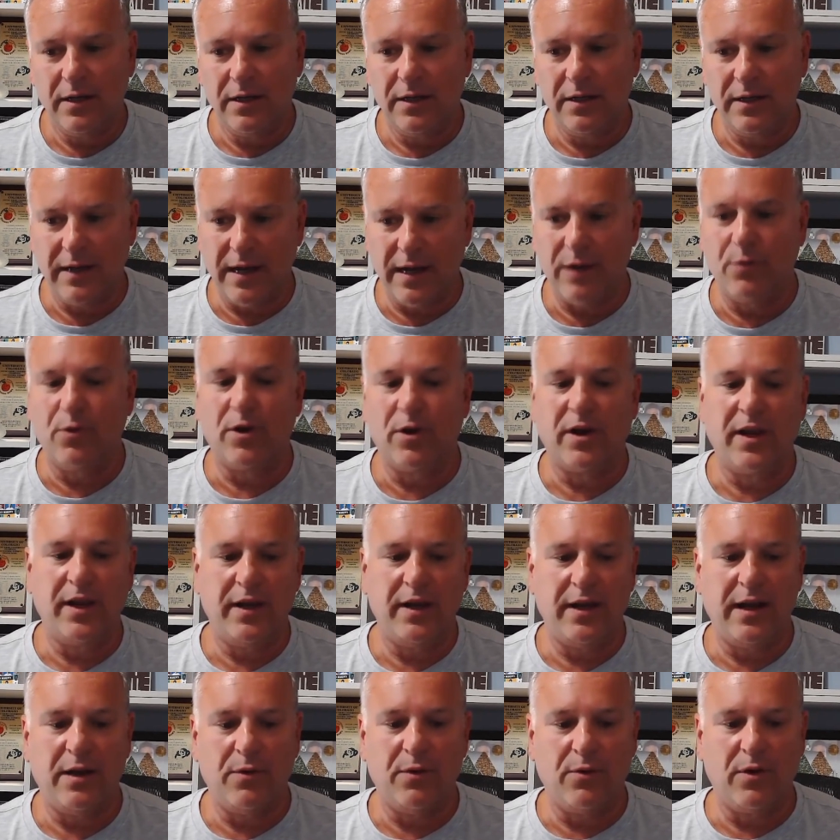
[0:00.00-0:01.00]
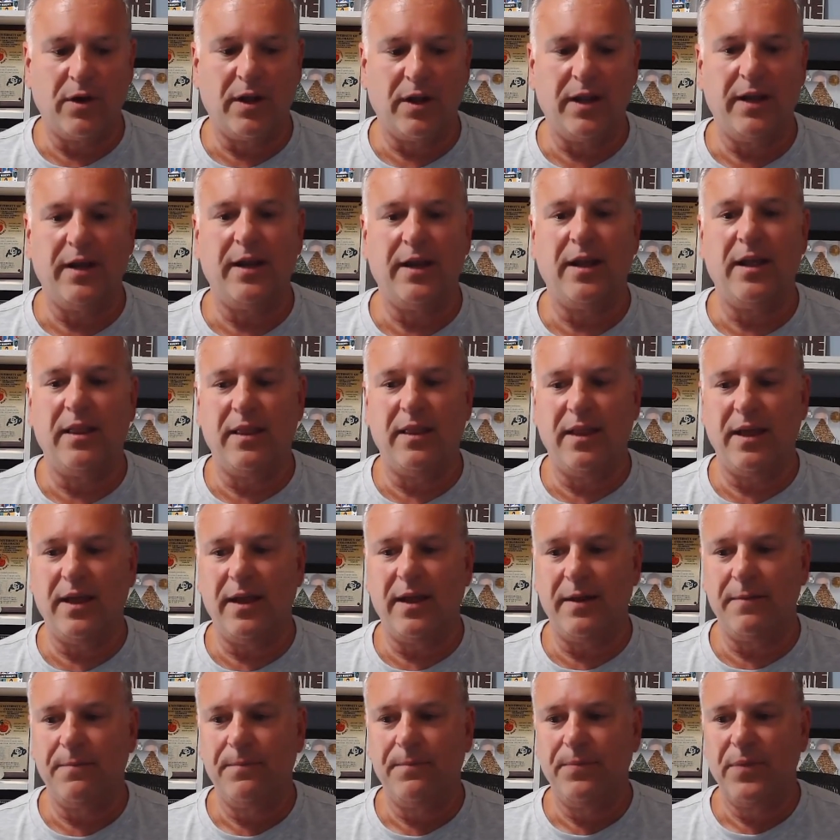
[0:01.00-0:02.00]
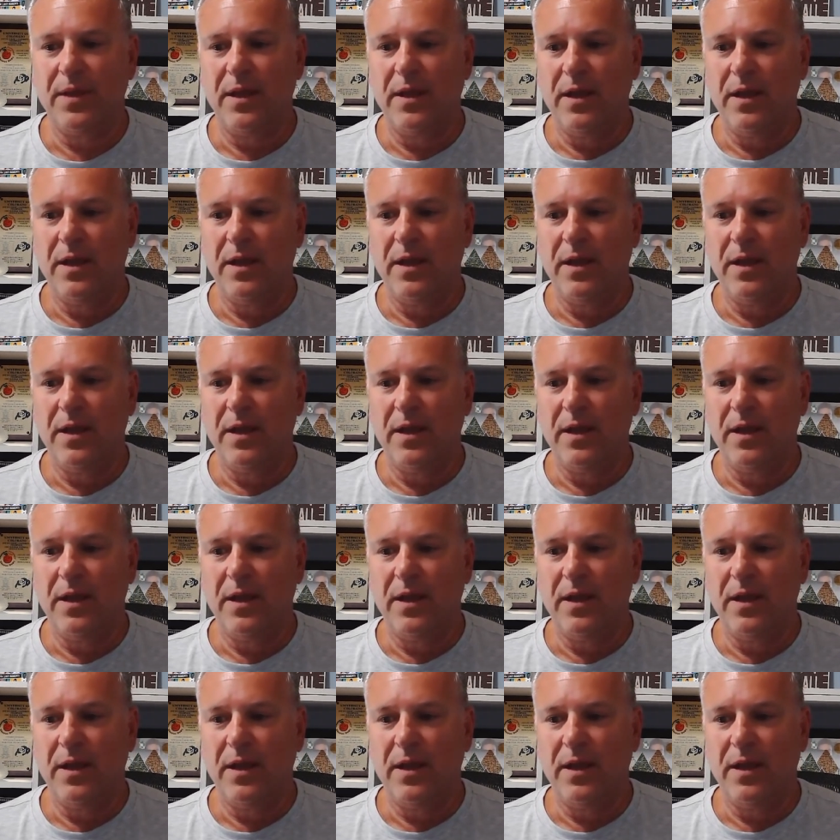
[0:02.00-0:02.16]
and then